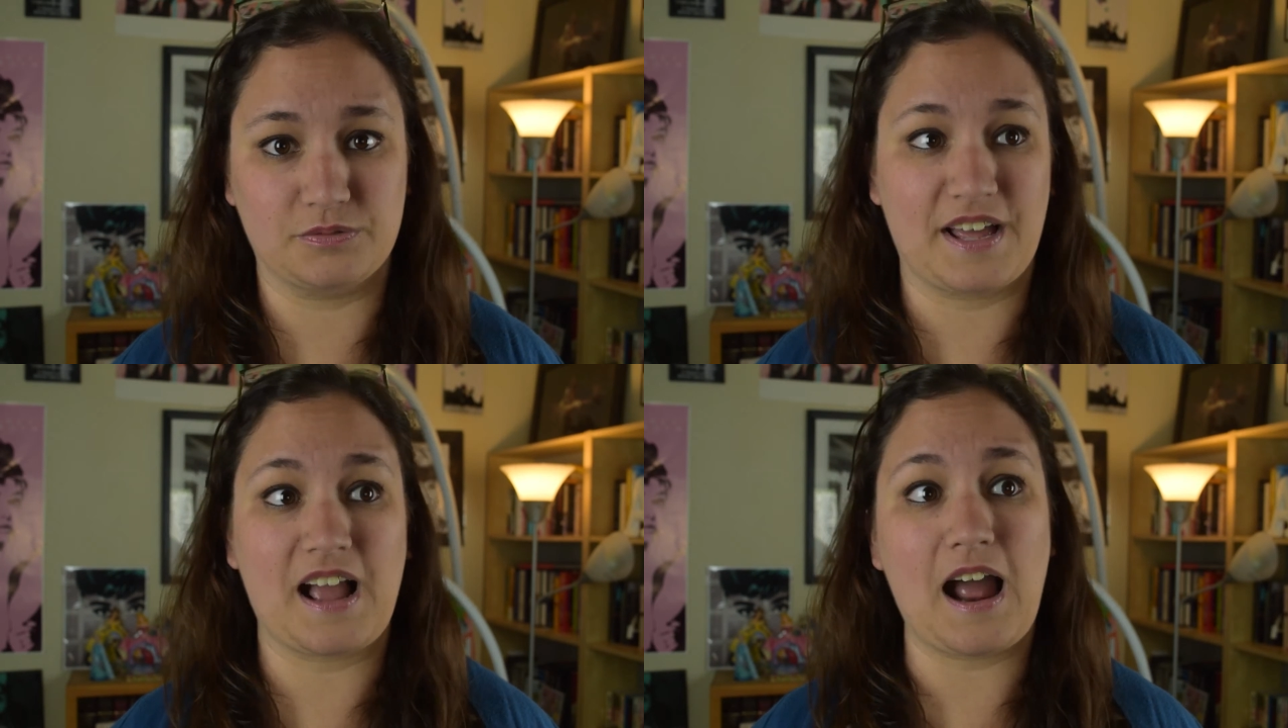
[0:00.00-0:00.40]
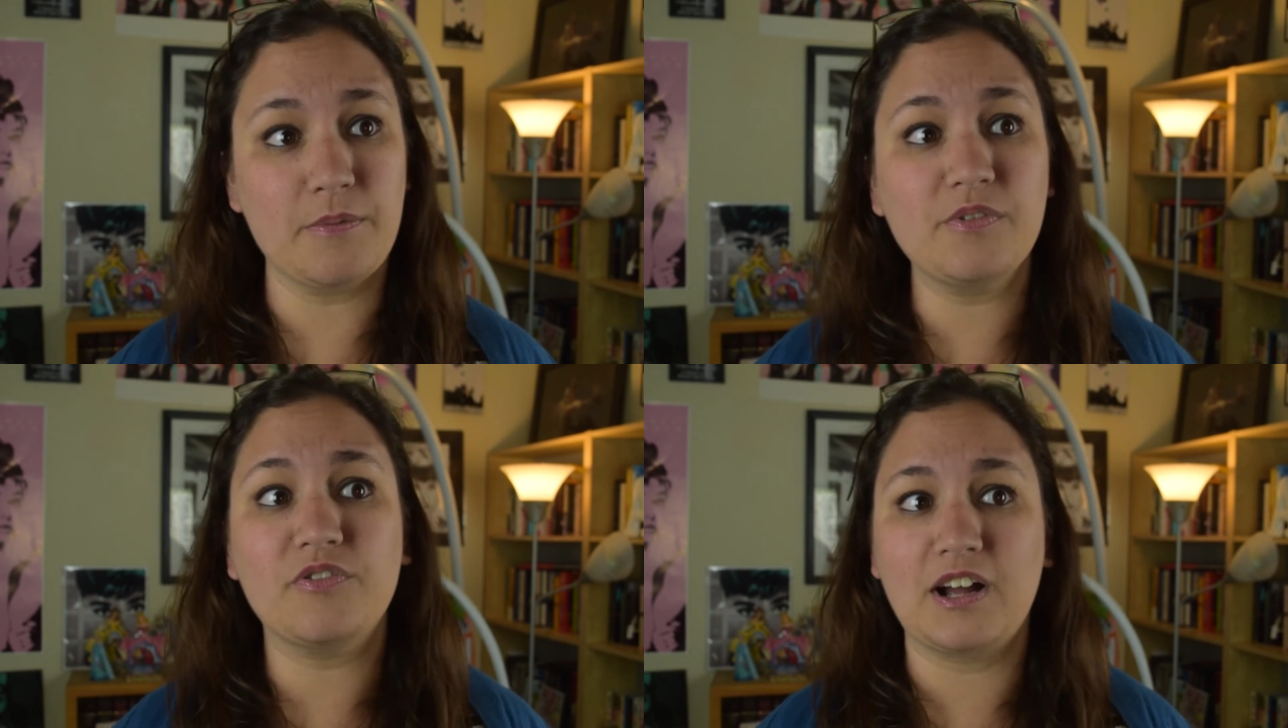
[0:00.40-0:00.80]
Like, I
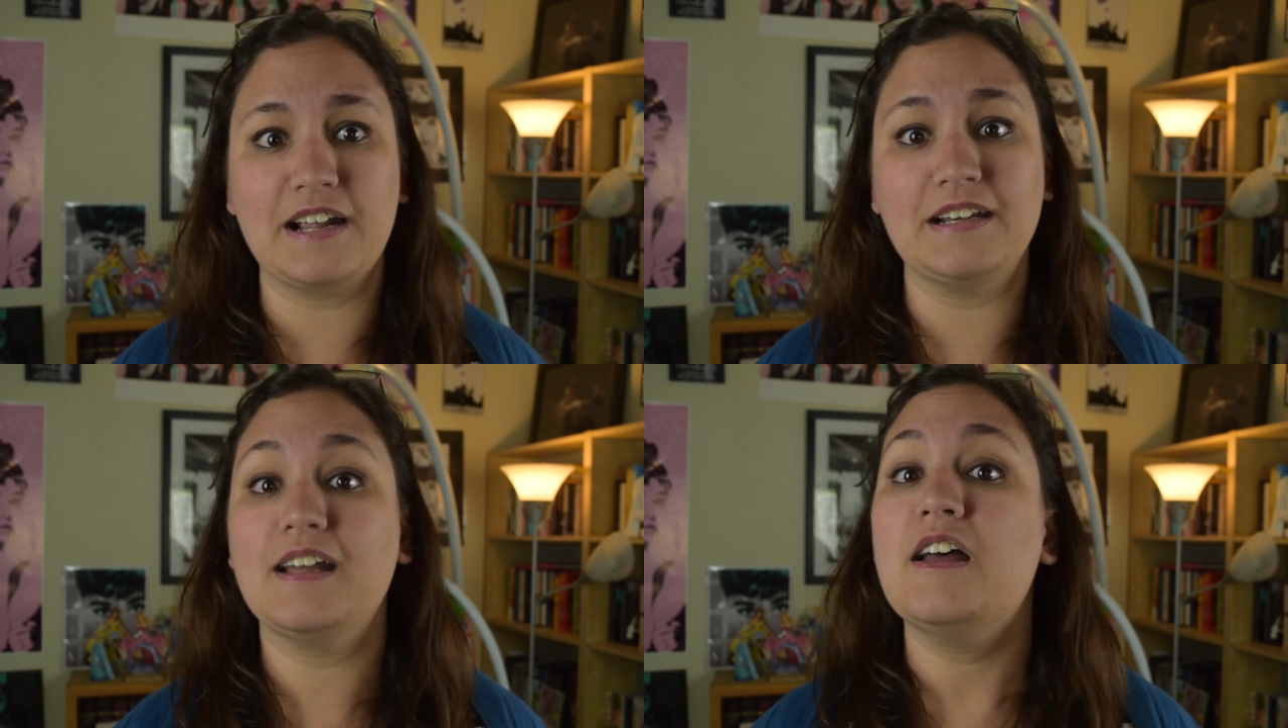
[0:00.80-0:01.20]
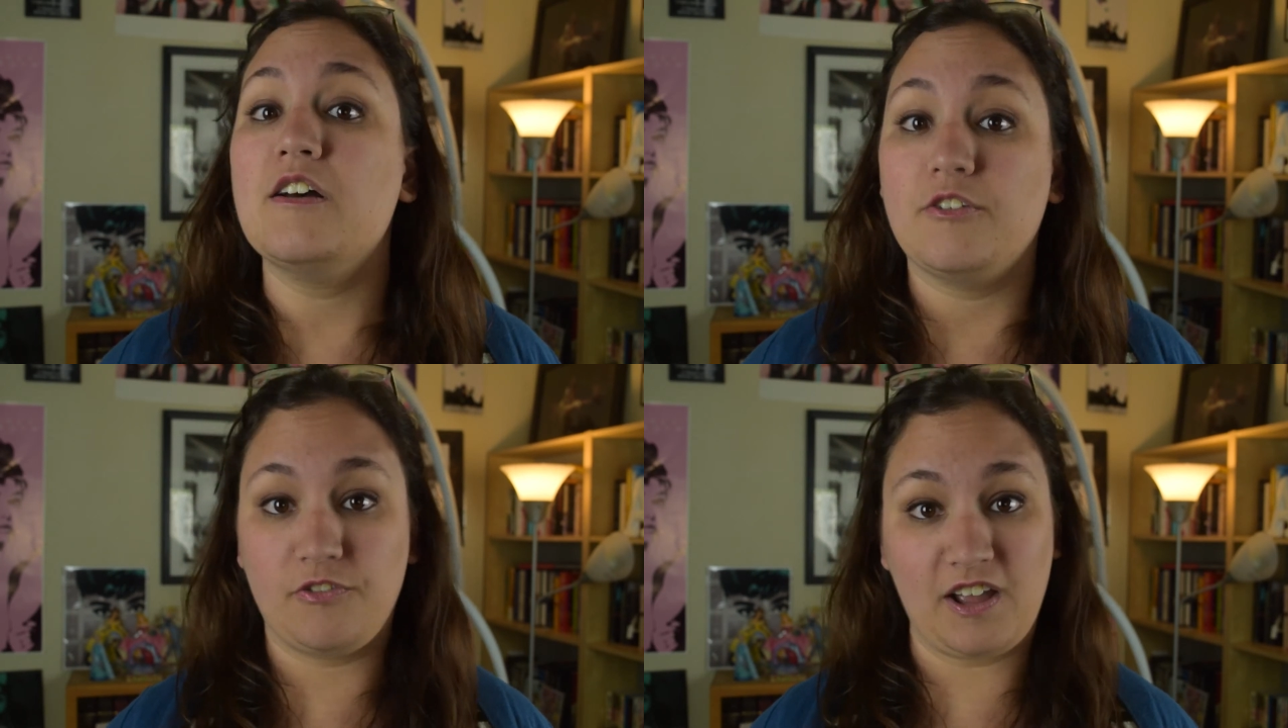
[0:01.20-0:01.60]
would find
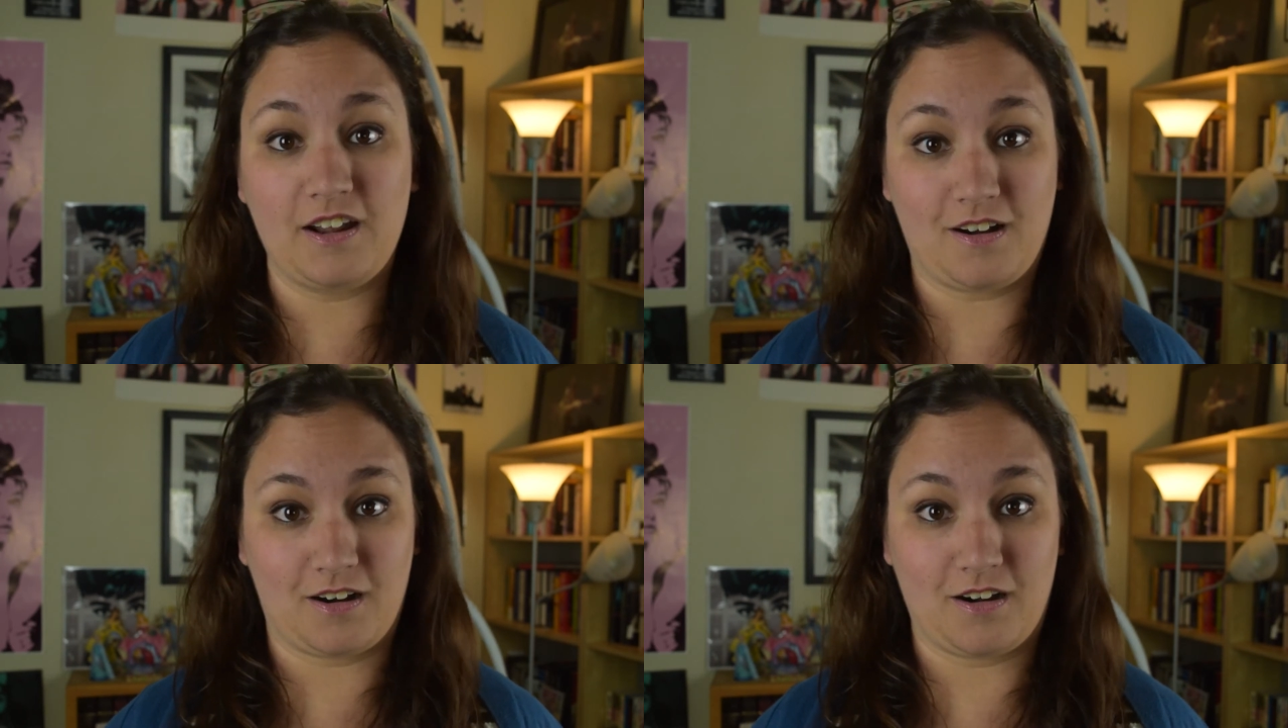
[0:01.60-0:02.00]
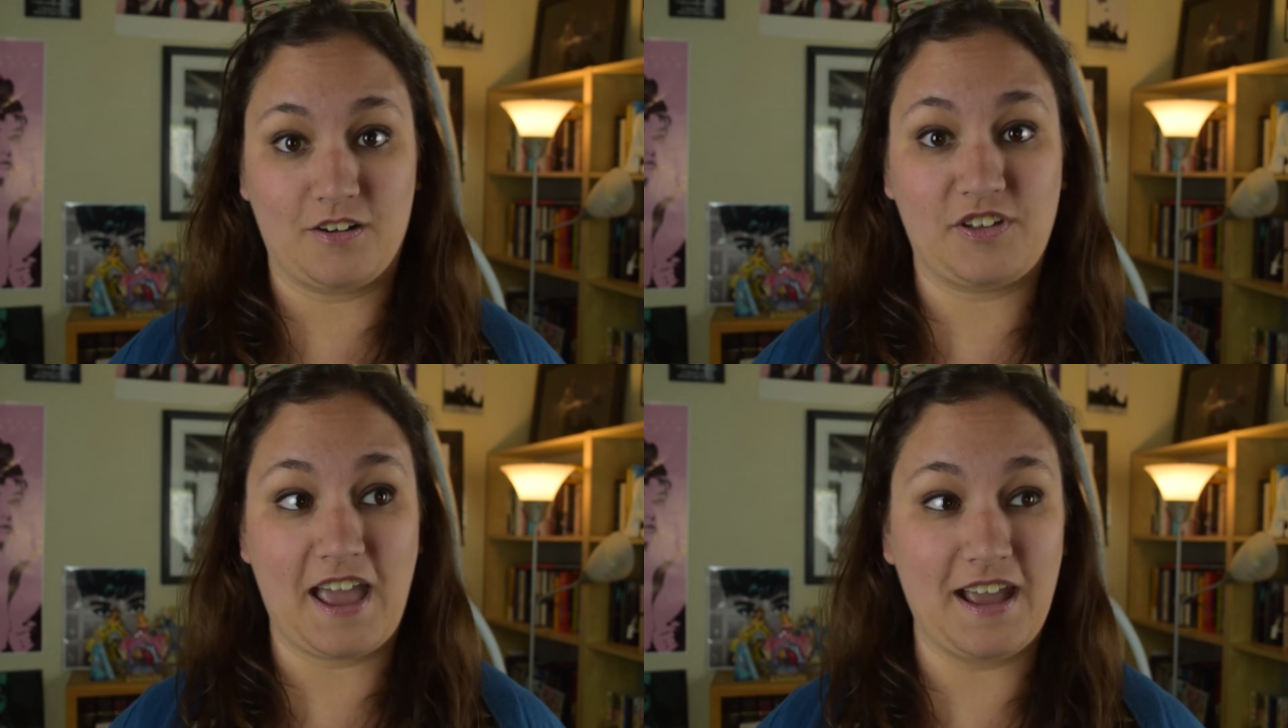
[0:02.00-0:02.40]
fan art
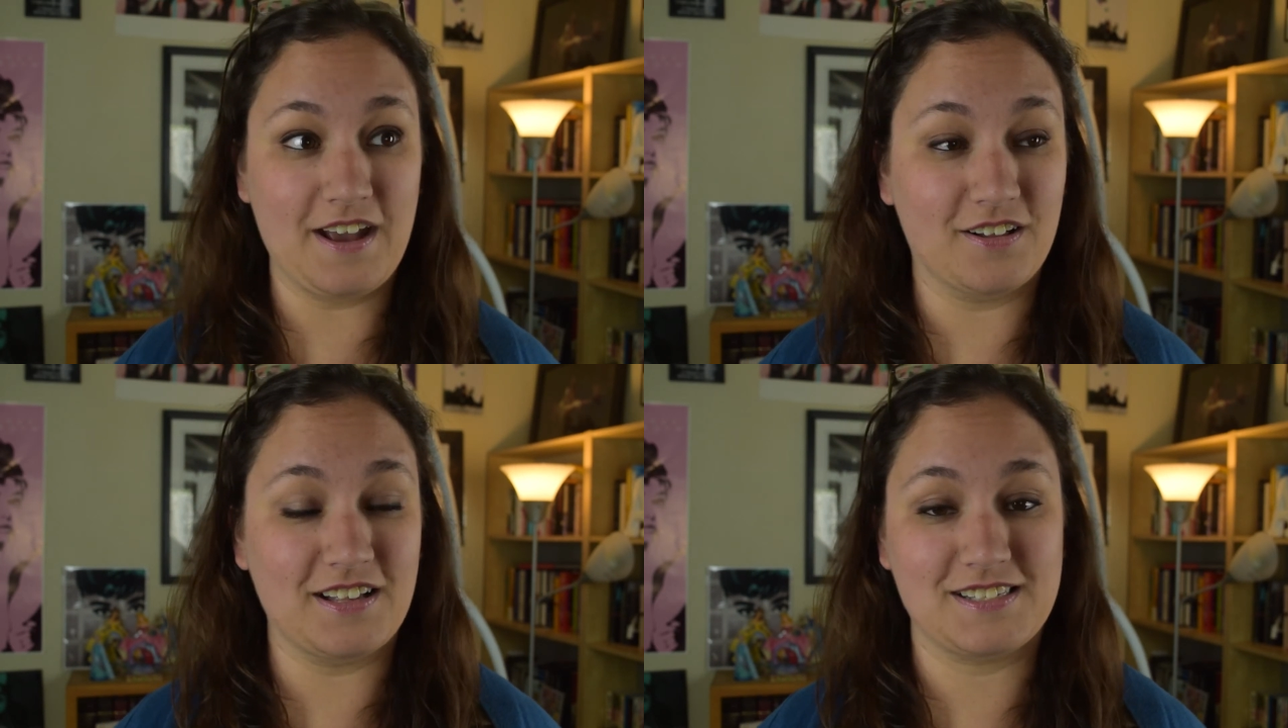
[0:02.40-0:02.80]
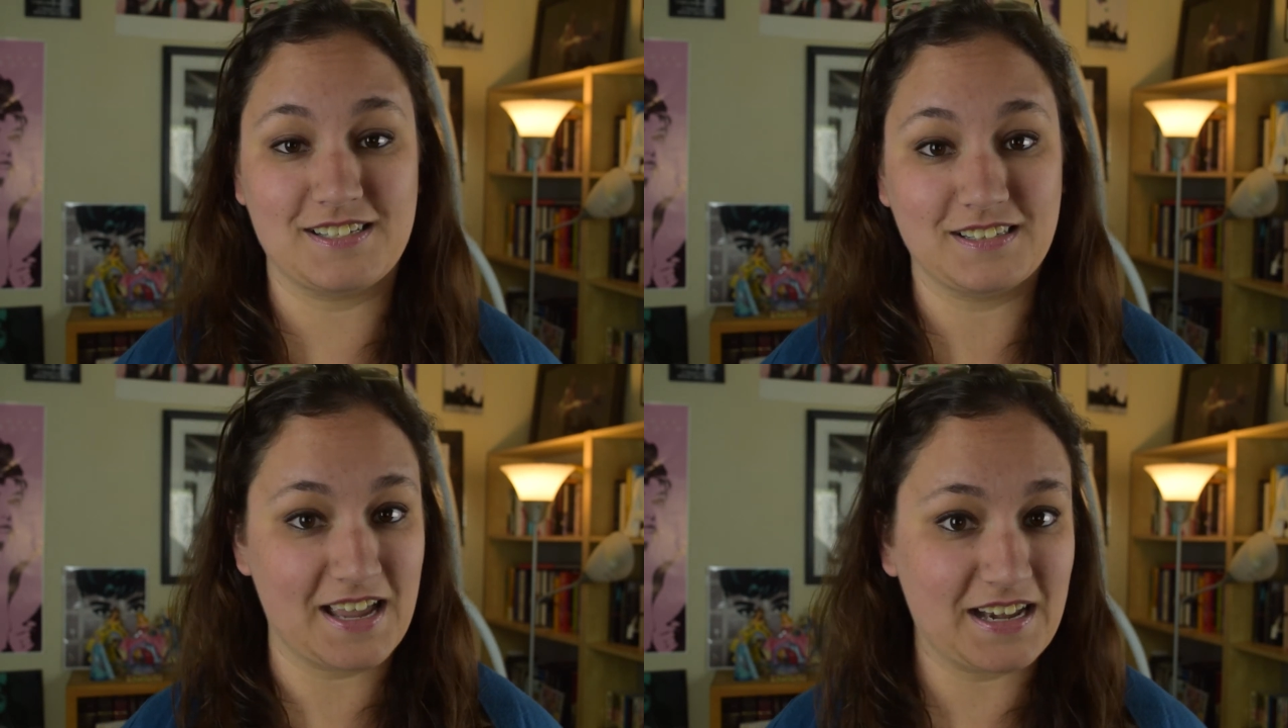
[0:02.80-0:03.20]
of Kale and
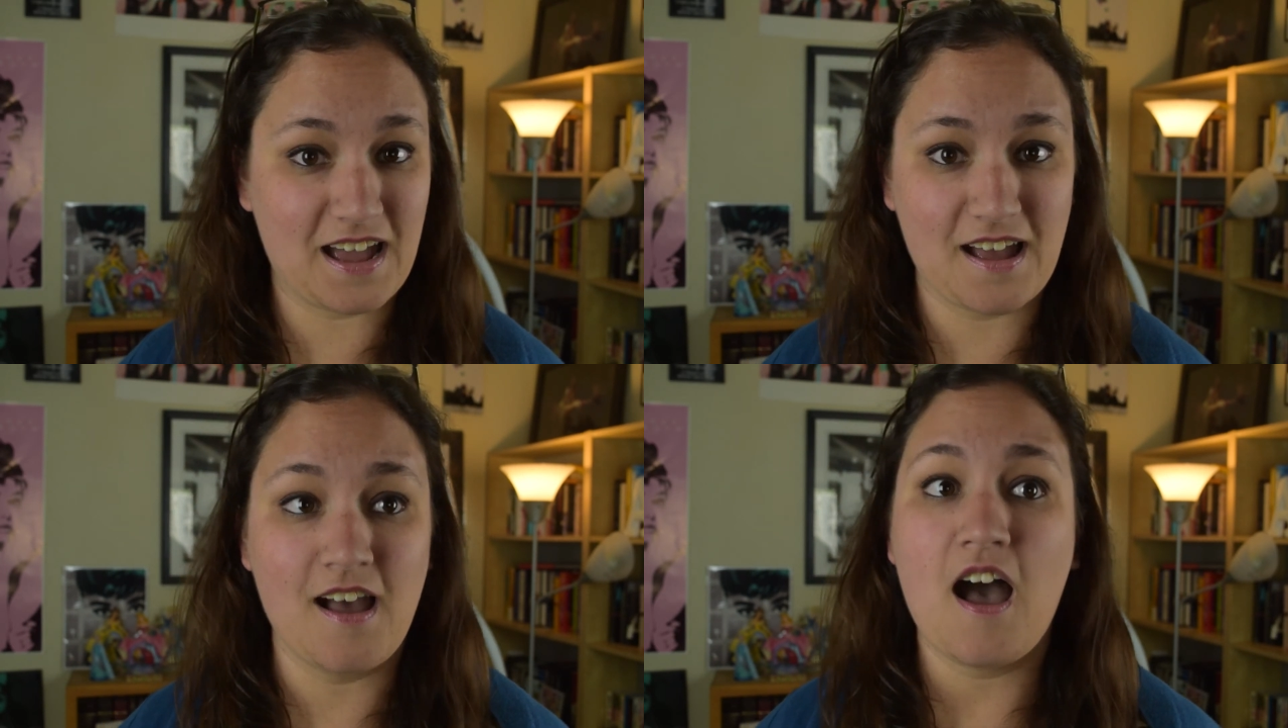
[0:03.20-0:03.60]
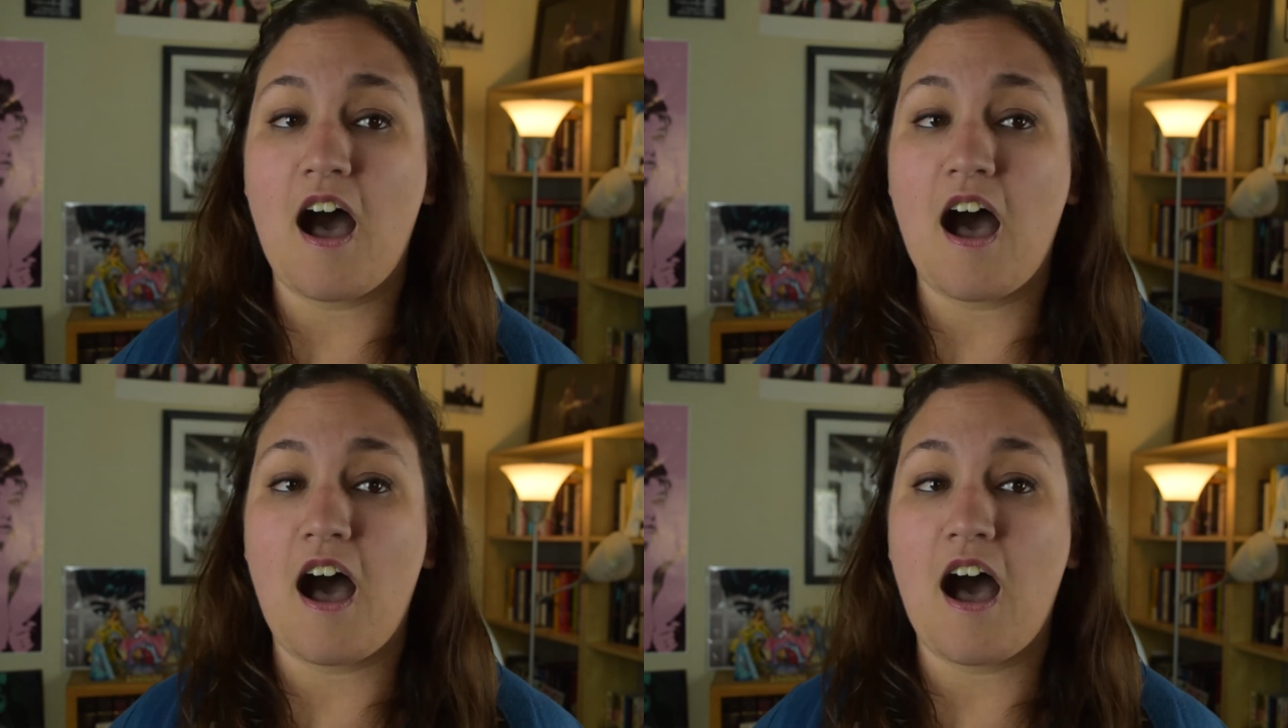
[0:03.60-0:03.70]
Selena.